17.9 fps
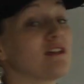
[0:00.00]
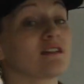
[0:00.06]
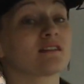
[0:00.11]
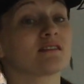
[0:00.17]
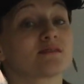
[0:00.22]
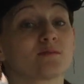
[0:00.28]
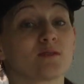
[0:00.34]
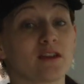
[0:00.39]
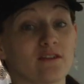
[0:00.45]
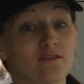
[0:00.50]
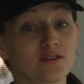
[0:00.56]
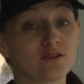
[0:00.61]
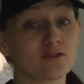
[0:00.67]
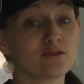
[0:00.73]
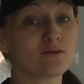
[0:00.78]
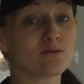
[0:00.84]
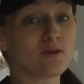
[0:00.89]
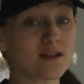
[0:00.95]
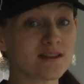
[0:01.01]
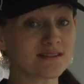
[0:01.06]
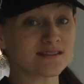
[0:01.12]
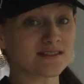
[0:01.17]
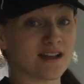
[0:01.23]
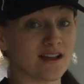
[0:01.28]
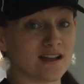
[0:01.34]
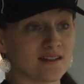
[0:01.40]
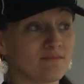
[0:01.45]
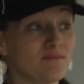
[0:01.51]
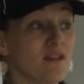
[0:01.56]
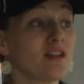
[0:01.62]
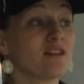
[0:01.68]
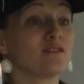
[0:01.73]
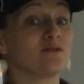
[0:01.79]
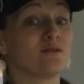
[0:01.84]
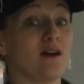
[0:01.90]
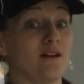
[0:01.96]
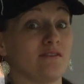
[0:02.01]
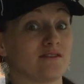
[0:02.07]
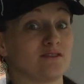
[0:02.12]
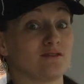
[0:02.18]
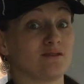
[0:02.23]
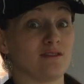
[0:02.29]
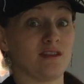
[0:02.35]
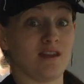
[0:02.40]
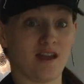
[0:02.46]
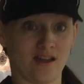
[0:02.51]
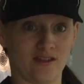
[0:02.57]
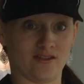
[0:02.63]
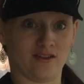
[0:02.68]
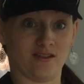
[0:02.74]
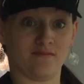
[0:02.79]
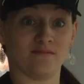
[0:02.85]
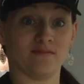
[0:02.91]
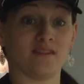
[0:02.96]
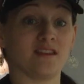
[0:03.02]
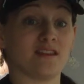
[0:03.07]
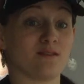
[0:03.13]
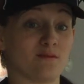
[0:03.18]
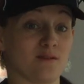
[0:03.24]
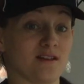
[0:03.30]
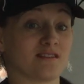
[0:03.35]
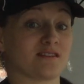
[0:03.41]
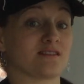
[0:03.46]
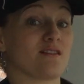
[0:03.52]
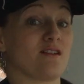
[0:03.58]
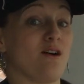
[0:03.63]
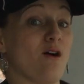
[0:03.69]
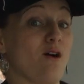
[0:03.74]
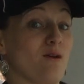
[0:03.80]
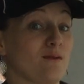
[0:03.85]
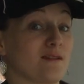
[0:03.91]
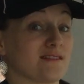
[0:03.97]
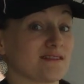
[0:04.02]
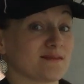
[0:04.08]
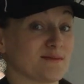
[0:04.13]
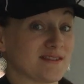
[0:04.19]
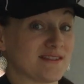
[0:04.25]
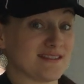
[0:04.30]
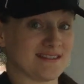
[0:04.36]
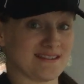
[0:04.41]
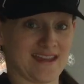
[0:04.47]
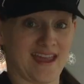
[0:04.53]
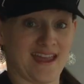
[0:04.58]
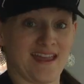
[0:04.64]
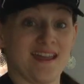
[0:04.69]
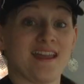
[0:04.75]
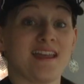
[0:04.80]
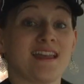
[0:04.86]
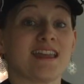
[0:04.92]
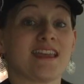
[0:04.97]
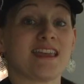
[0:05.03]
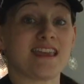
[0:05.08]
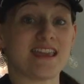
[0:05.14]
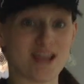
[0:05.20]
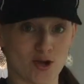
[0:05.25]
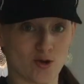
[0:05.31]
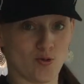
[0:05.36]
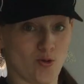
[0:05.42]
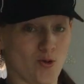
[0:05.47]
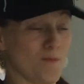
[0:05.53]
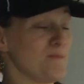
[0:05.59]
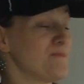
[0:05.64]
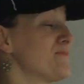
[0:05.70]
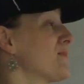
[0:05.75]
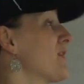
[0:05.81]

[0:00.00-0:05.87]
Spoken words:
Because whatever you do to one side, you have to do the other. The equation always must stay equal.